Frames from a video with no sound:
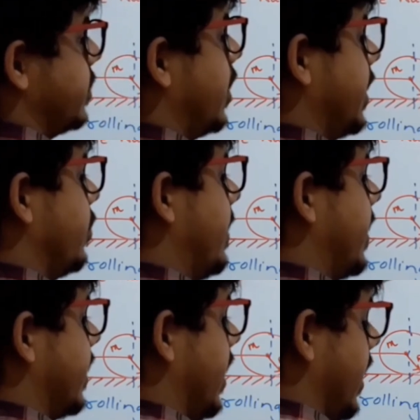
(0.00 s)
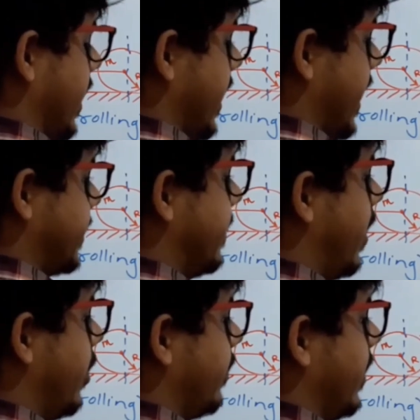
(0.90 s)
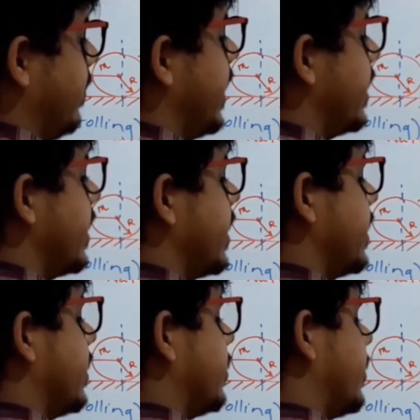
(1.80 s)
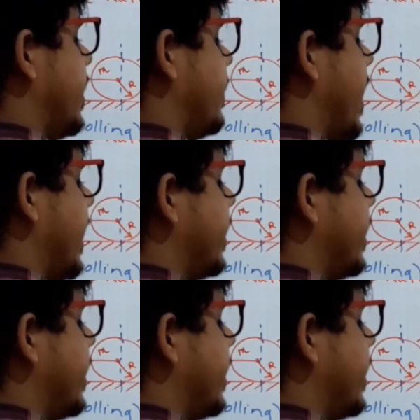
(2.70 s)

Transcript: dot into x double dot will be 3 by